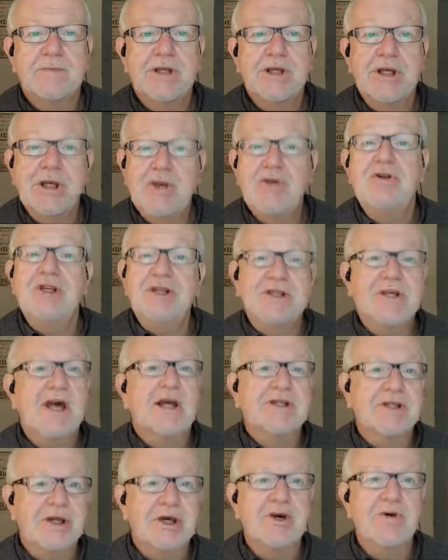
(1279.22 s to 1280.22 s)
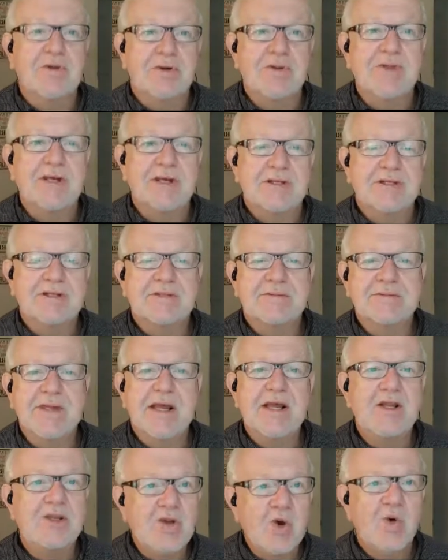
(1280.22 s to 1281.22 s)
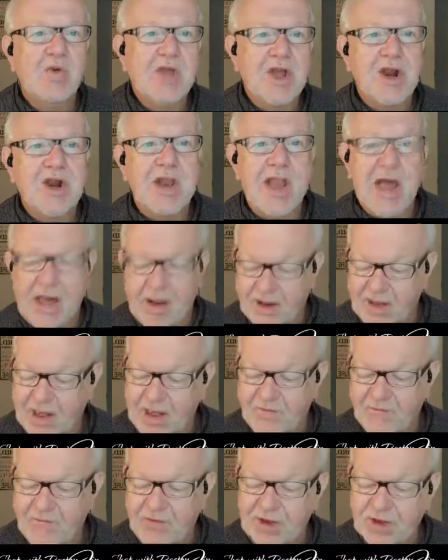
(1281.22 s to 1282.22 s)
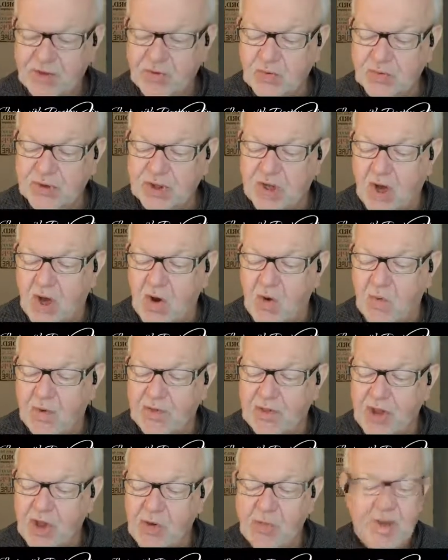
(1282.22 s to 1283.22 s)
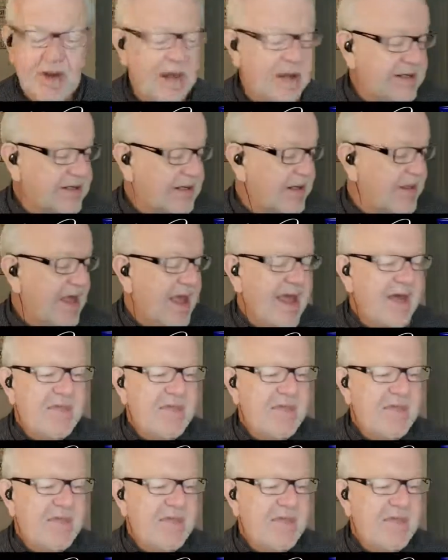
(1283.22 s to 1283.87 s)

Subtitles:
You just got to Google this. In North Carolina, a fish was caught with human-like teeth.